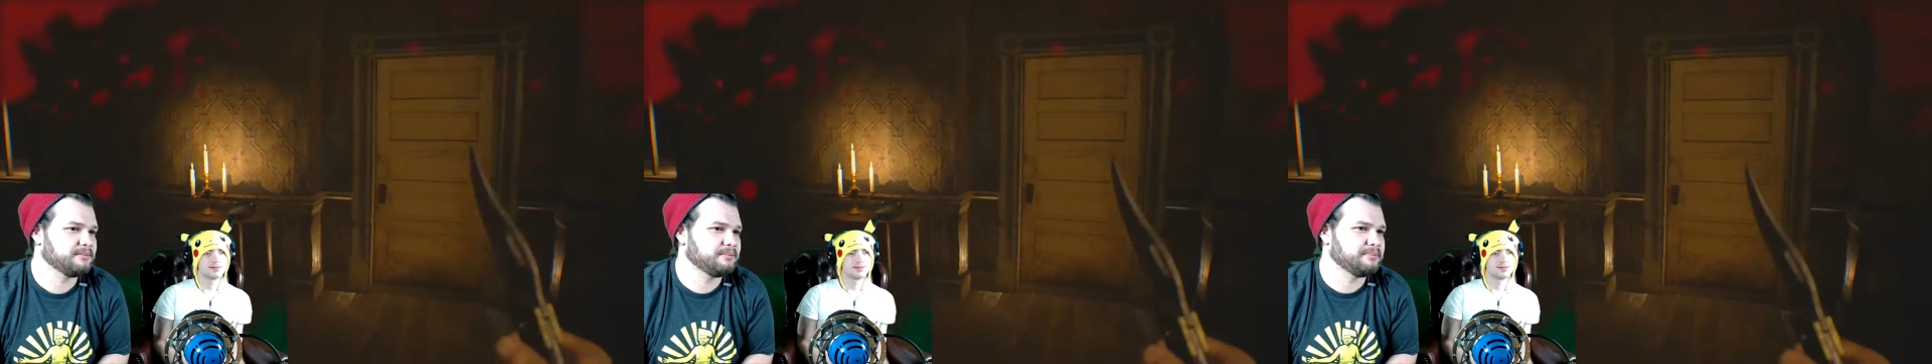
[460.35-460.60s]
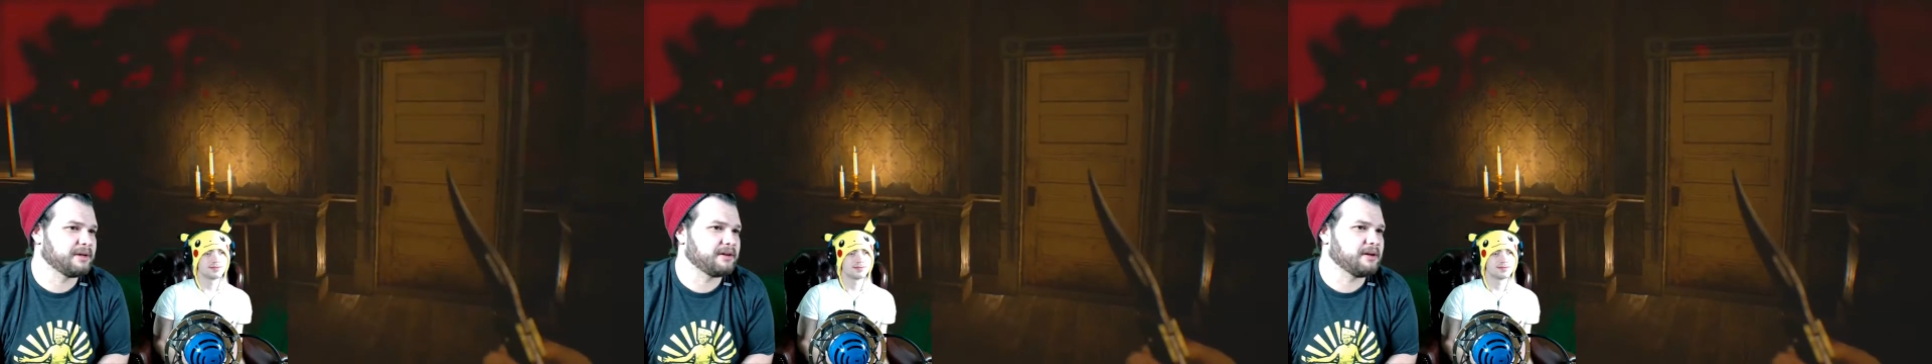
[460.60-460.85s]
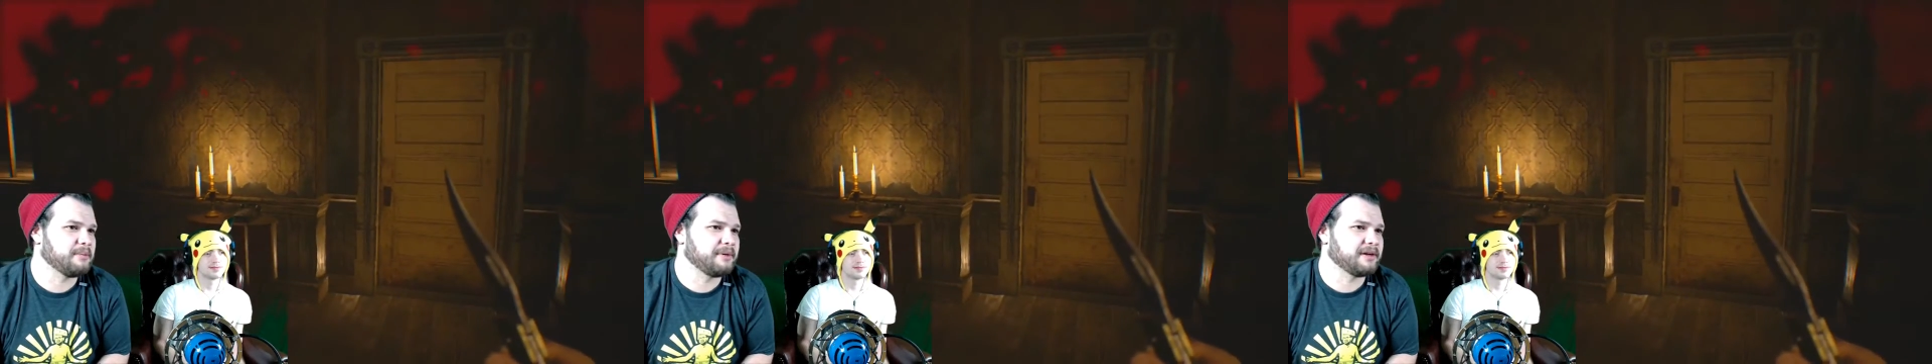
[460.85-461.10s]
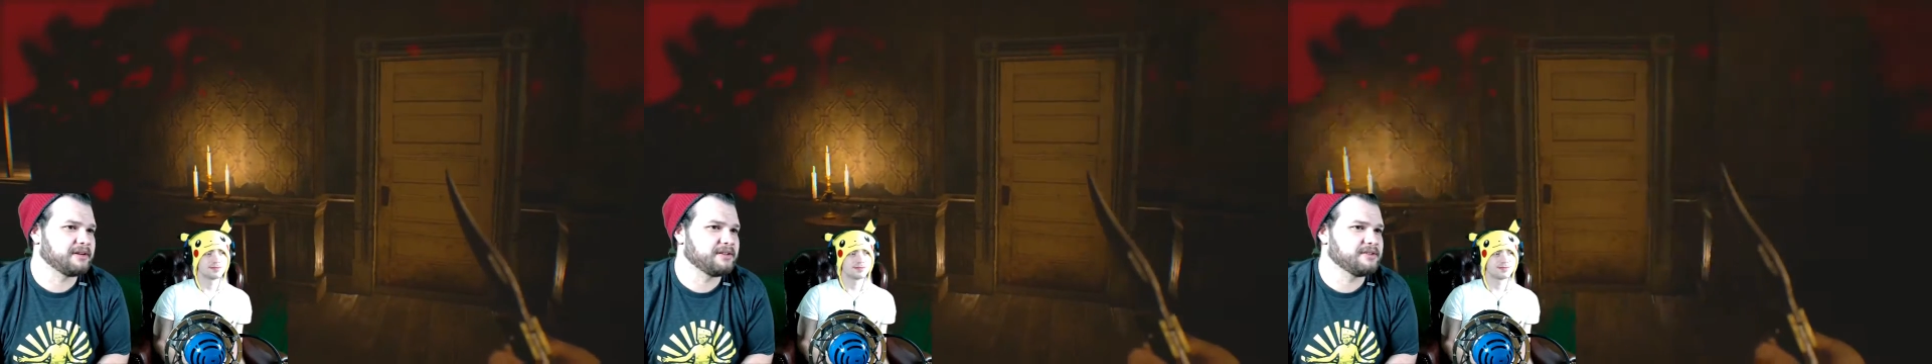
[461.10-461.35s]
better a
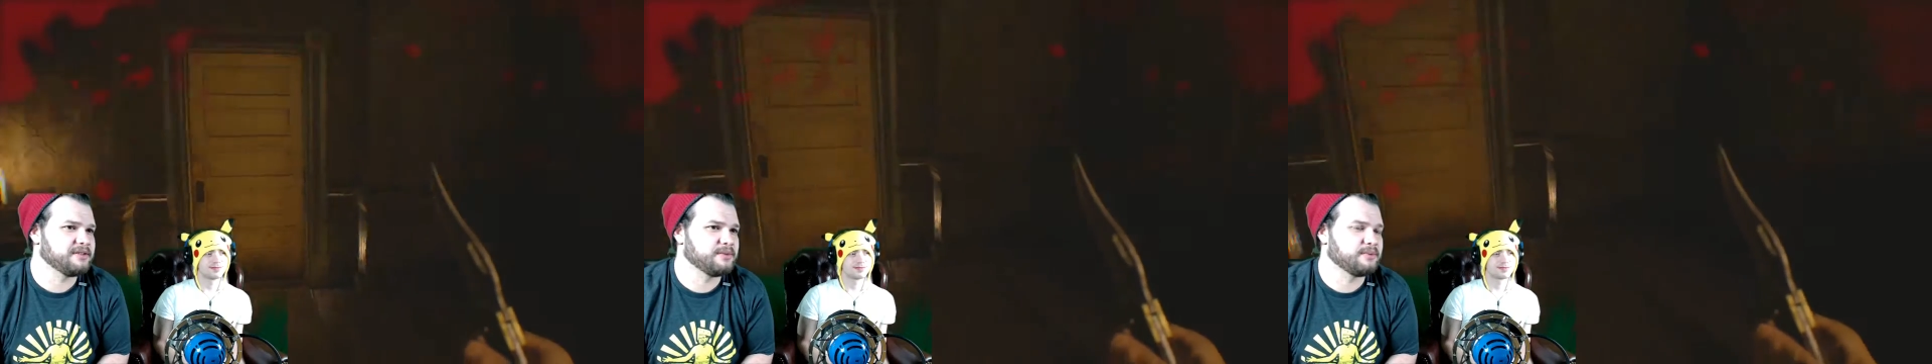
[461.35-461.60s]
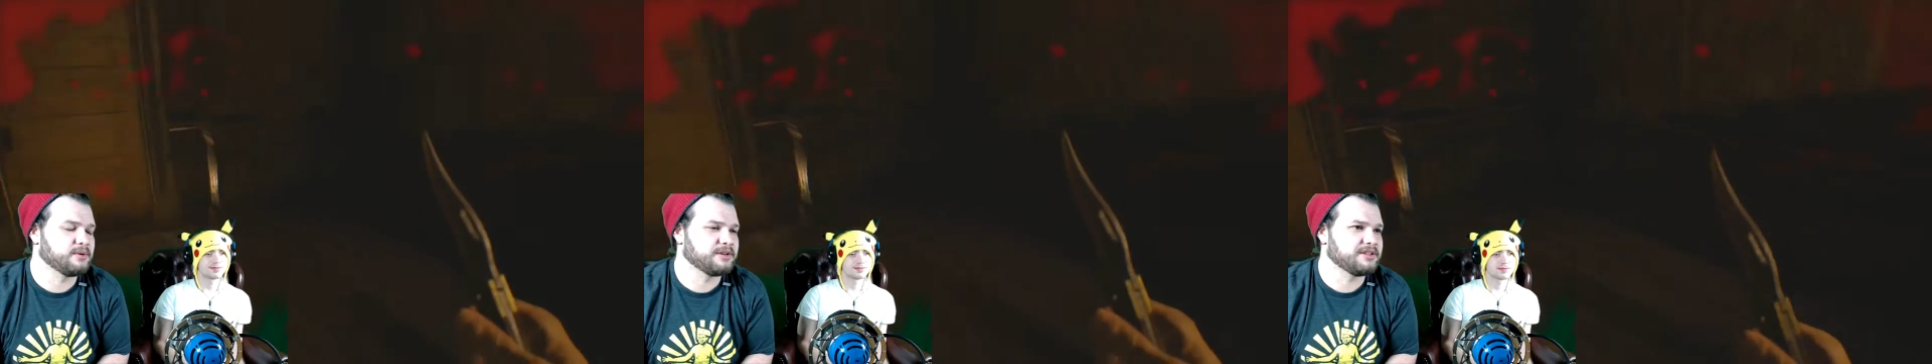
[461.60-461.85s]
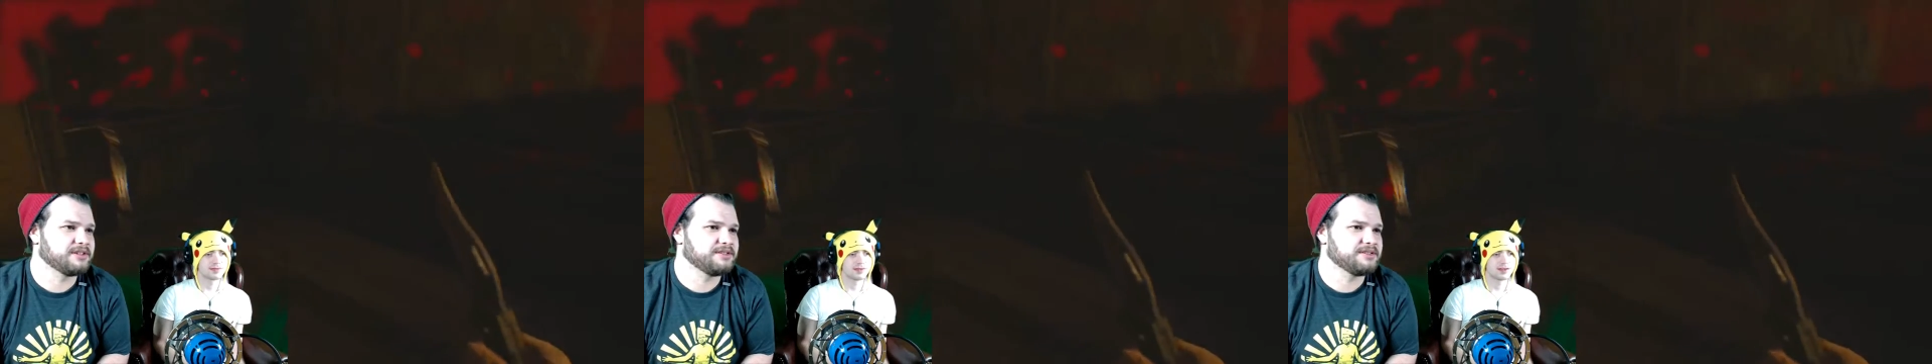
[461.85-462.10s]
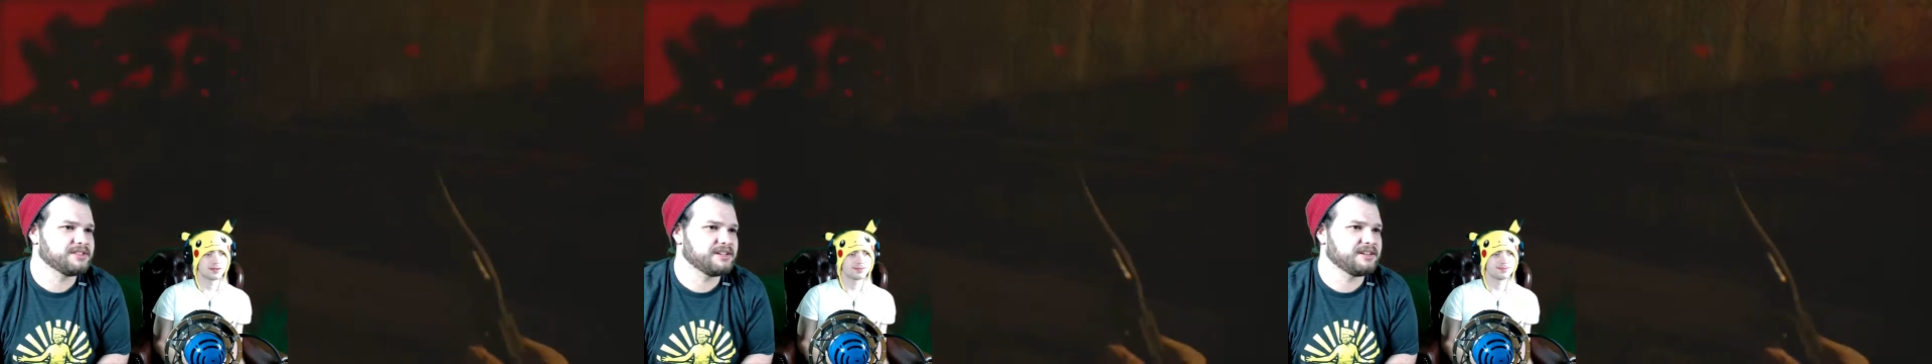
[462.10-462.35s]
better word to use
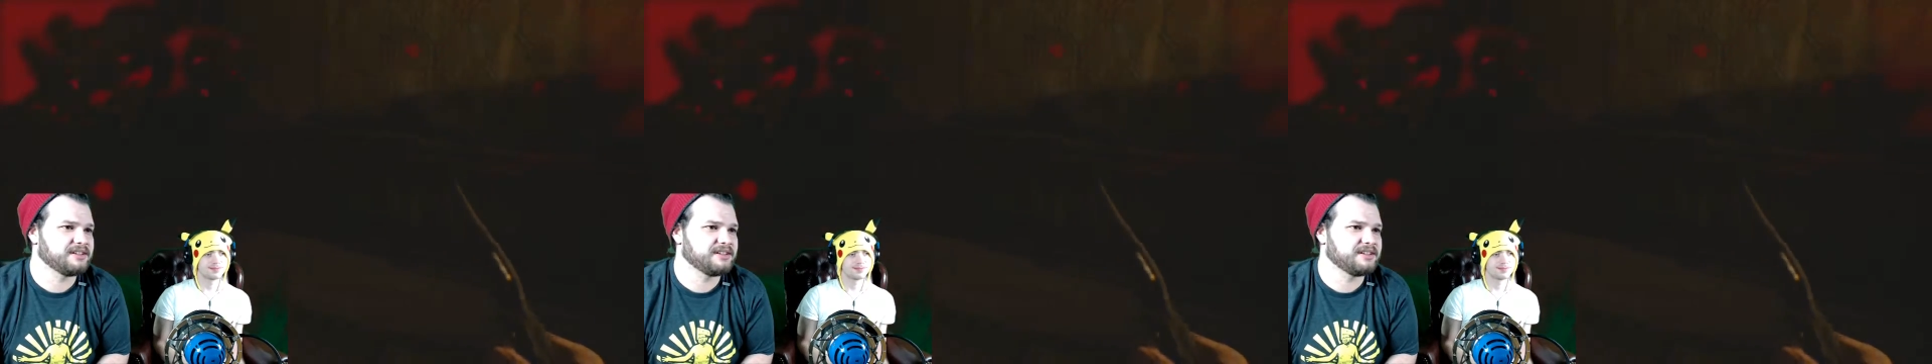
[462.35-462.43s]
there?